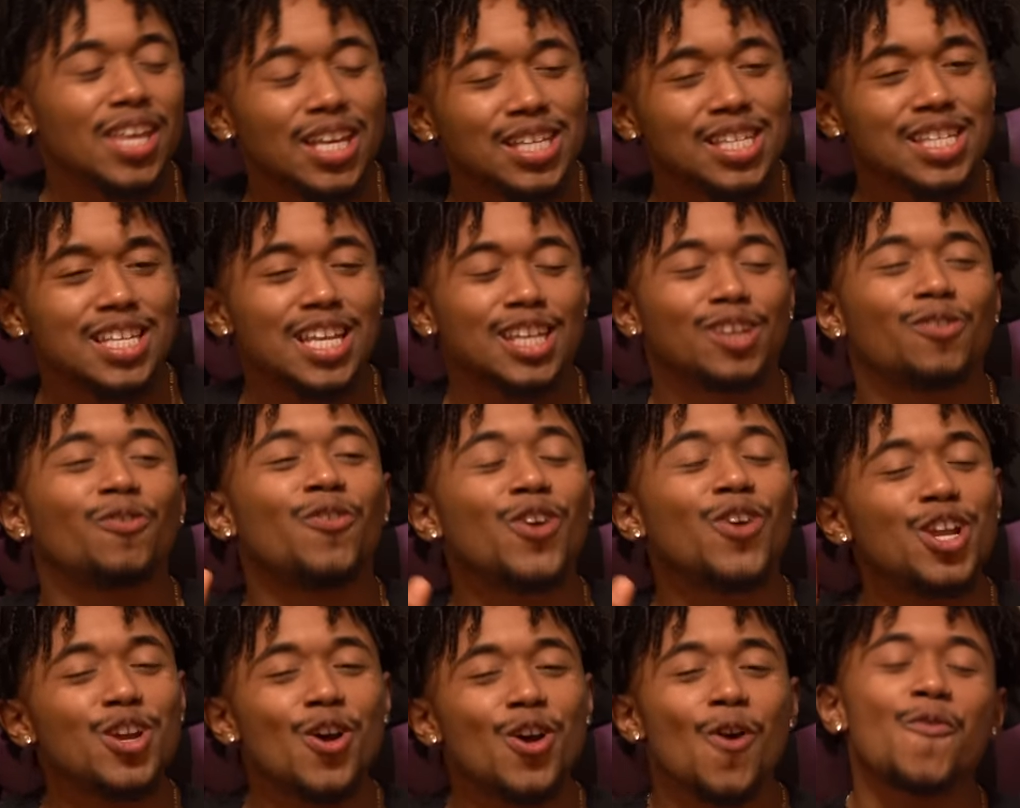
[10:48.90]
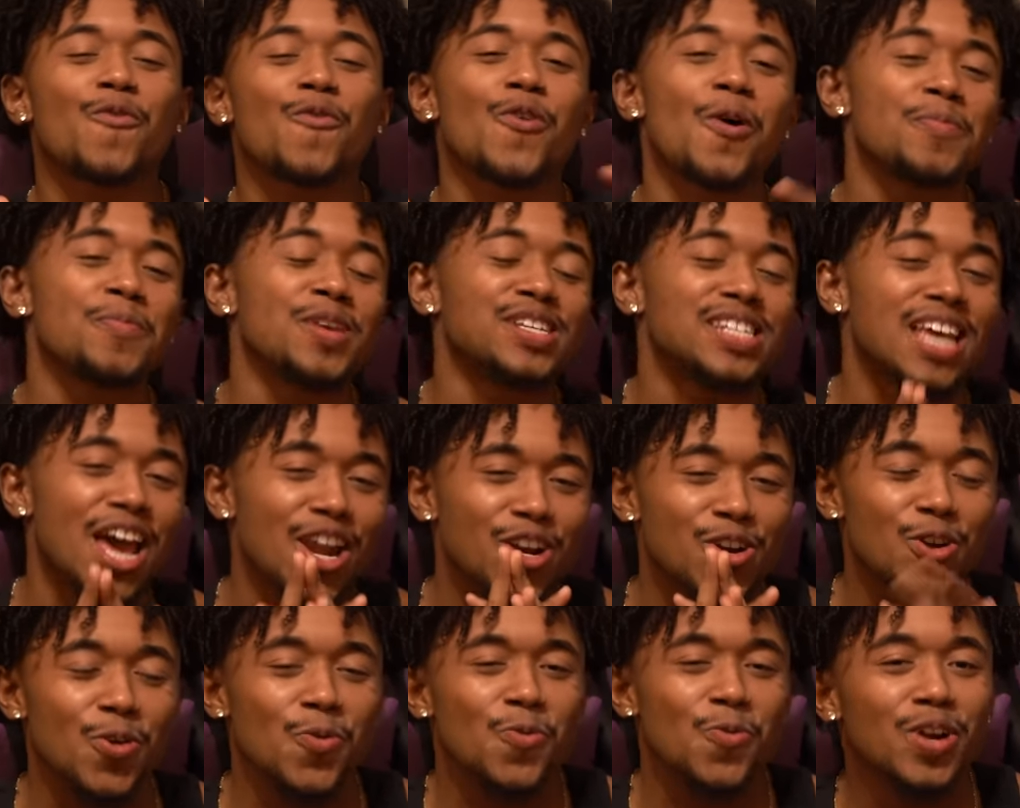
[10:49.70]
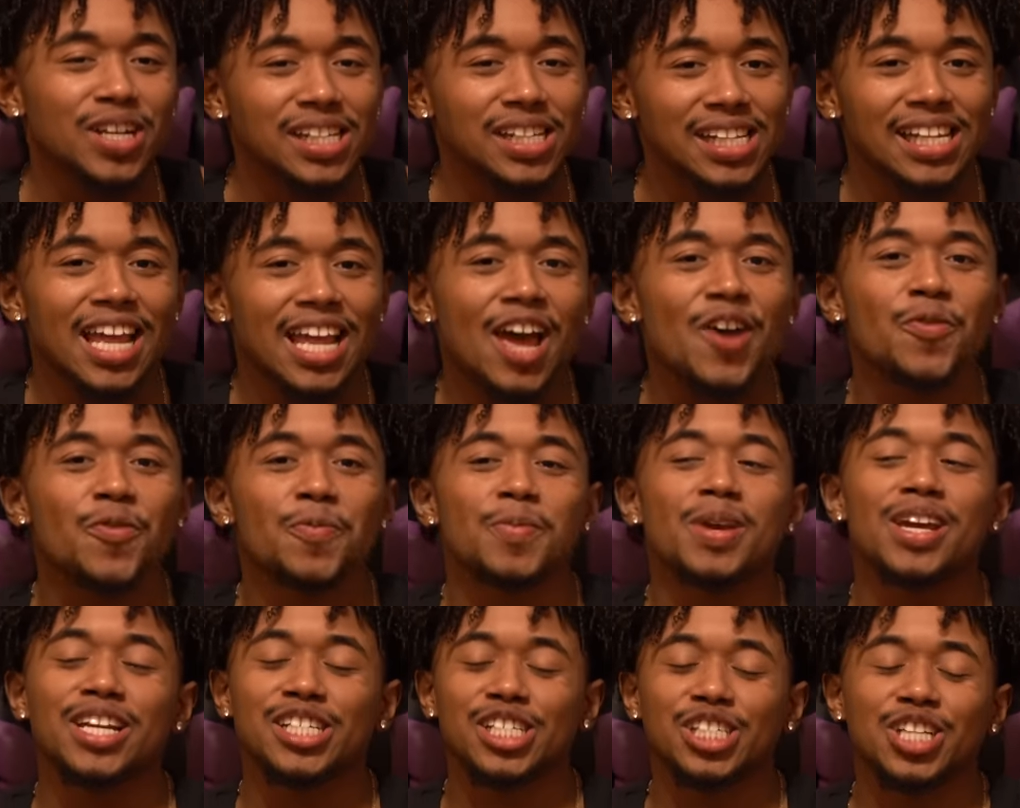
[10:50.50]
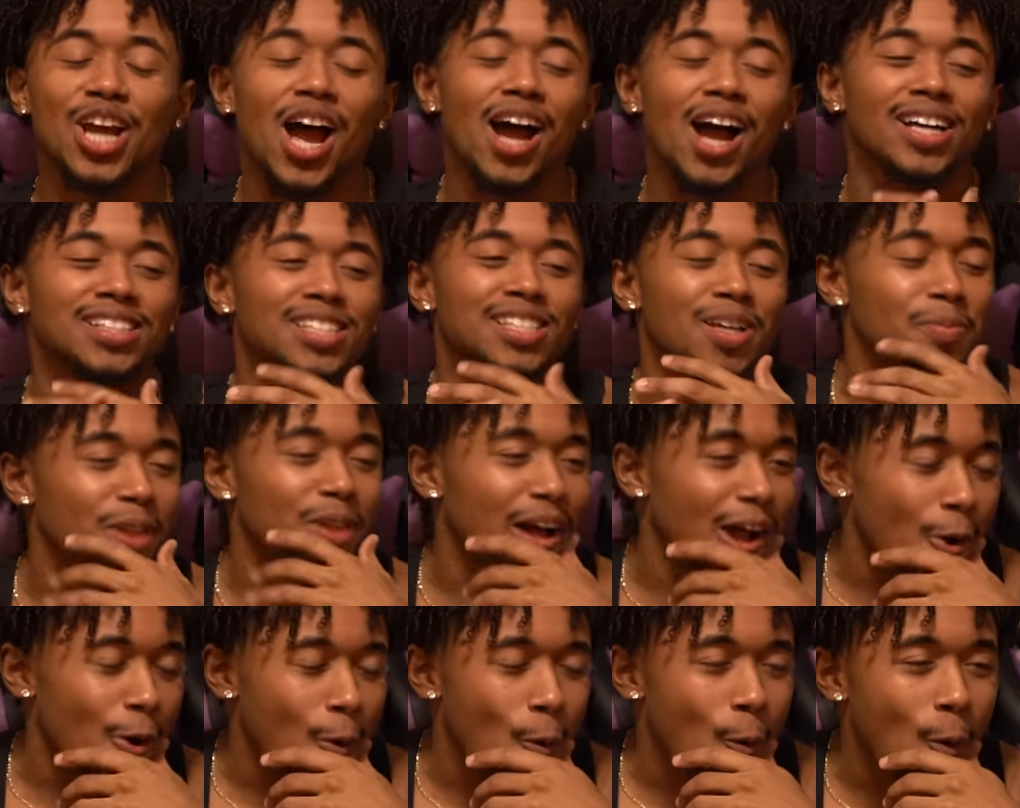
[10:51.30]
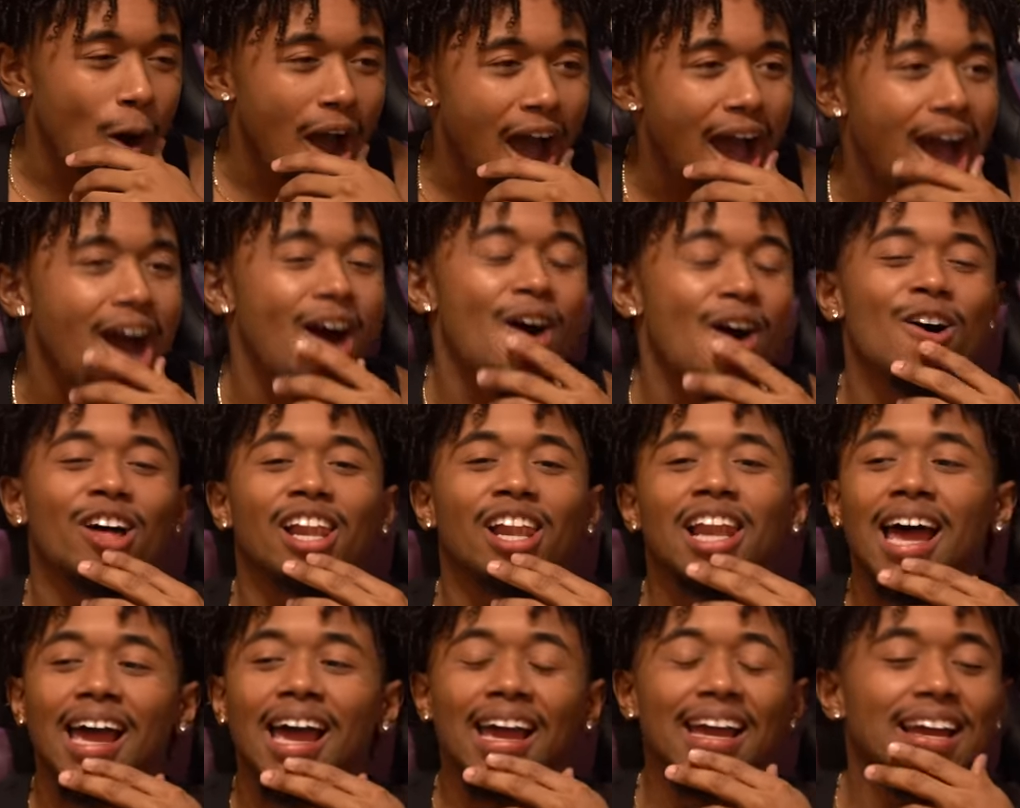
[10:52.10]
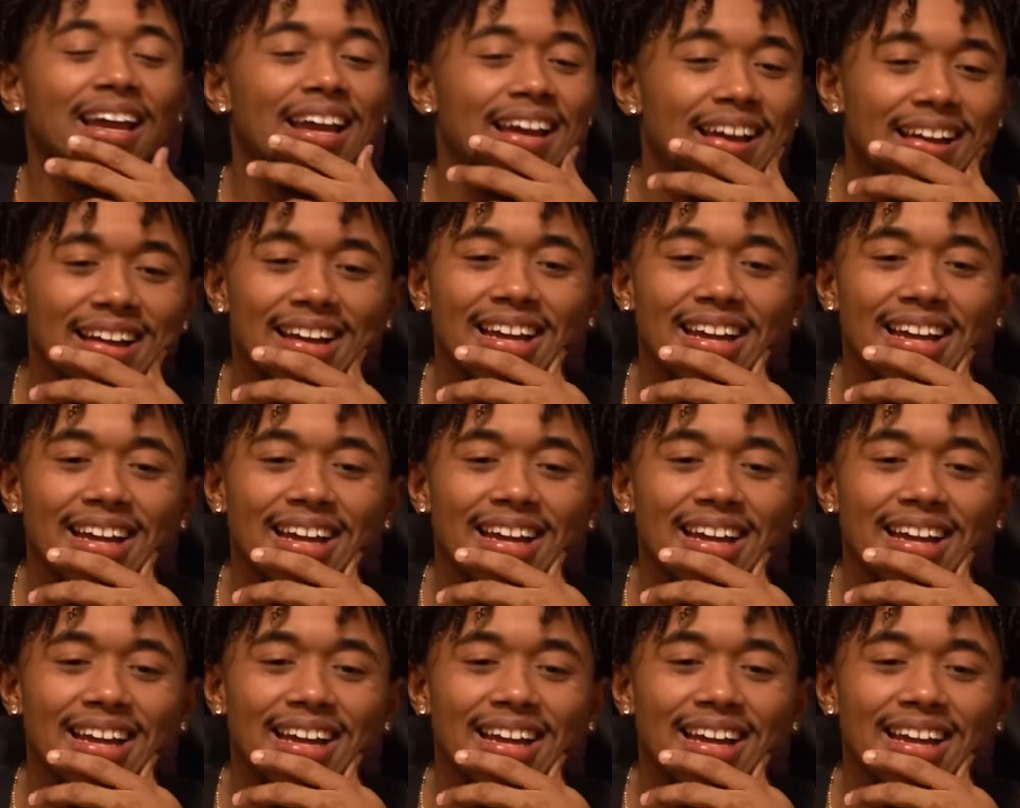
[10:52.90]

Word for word: This this video from this editor really left me in shock because I'm like, wow, like